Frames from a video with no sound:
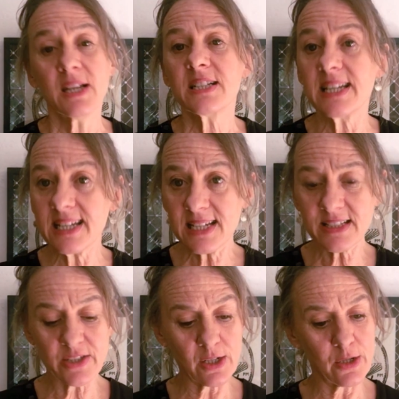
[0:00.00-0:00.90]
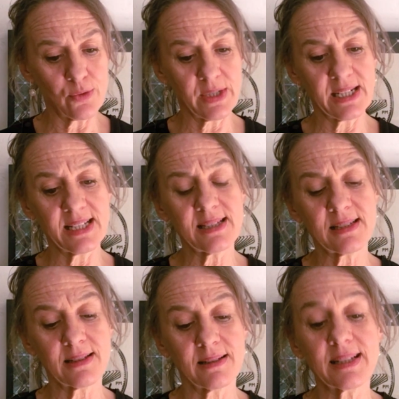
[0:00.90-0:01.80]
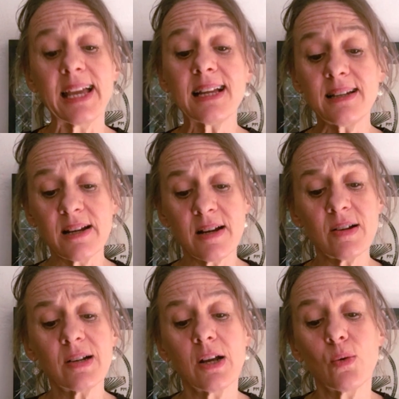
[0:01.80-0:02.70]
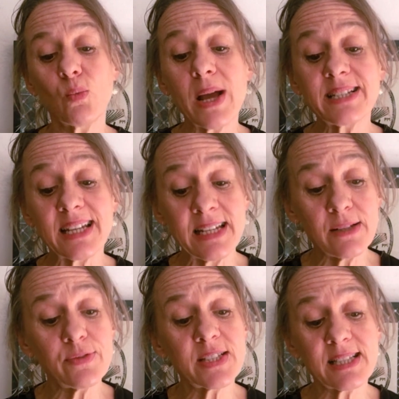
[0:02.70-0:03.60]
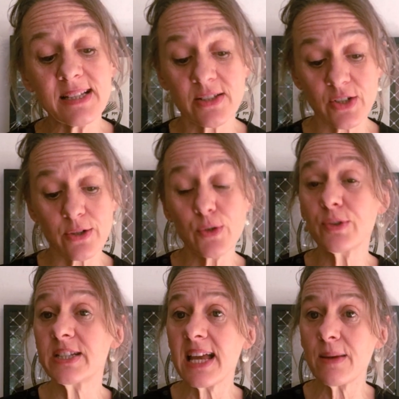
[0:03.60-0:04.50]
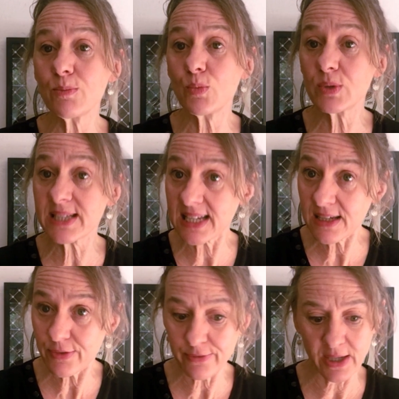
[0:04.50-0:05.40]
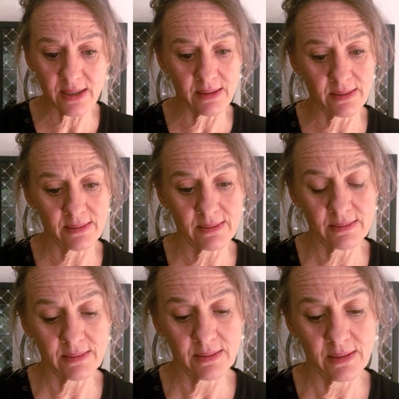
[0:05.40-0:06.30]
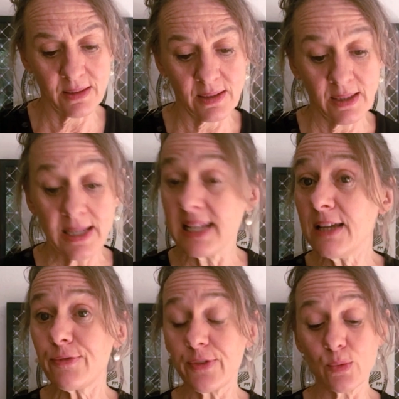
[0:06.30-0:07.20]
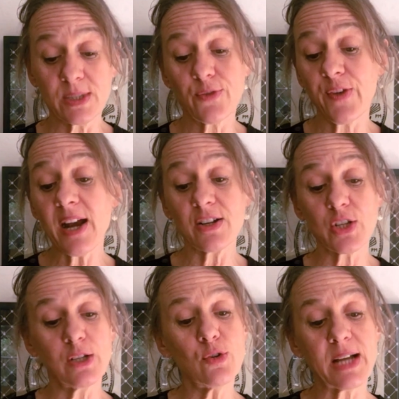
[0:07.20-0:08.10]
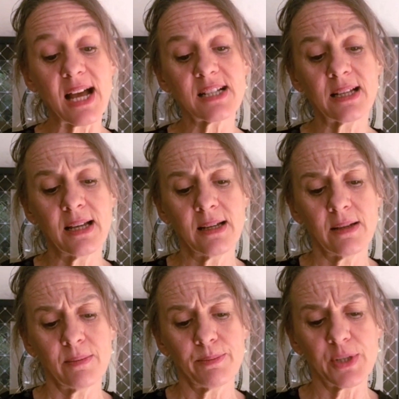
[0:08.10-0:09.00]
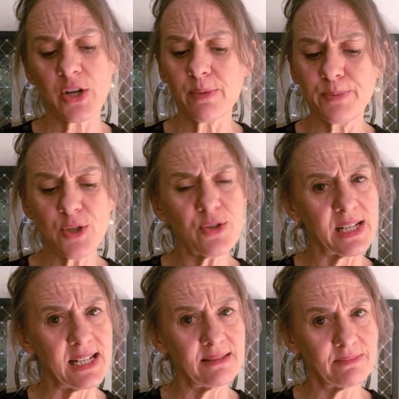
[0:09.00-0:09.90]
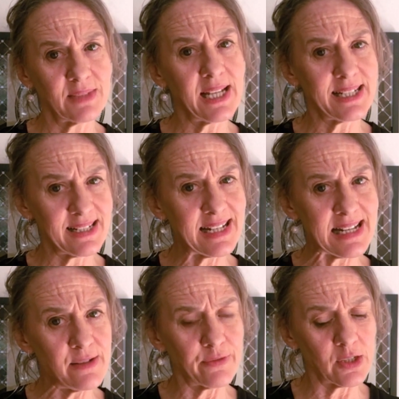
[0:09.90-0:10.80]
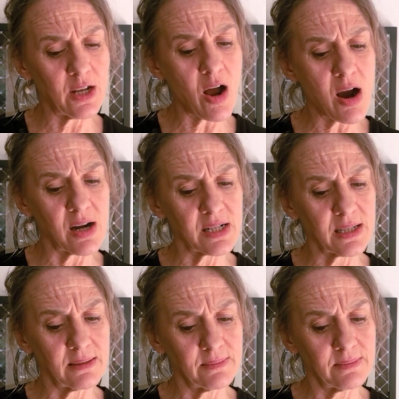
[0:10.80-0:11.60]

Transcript: To ease their loneliness, King Lir wed Niamh's sister, whose name was Aoife. Aoife was fair to look at, but her beauty hid an evil heart.